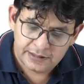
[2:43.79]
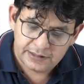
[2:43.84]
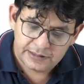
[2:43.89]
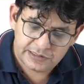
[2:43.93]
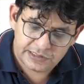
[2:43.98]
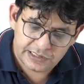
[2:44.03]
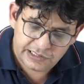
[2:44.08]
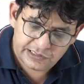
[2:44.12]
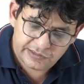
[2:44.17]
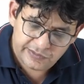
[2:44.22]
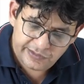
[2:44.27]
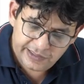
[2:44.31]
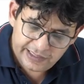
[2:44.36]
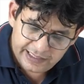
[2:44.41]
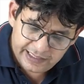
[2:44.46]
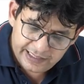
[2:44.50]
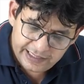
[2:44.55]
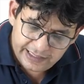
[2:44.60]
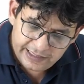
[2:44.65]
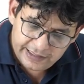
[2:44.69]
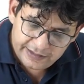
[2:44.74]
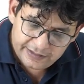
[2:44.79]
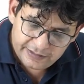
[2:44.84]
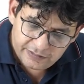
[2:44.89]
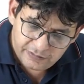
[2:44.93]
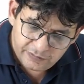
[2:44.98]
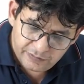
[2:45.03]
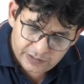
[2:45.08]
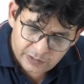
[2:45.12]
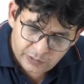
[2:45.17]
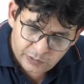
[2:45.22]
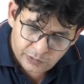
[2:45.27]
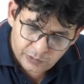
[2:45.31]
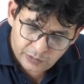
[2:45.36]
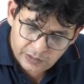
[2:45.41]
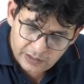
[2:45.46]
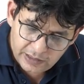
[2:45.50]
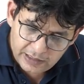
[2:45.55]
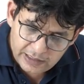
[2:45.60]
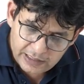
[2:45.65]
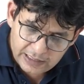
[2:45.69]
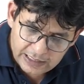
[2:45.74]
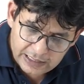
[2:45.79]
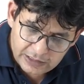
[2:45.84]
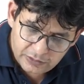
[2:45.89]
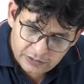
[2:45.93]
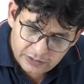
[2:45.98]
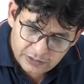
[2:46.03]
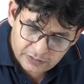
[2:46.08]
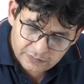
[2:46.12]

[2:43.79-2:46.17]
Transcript: C3A will go out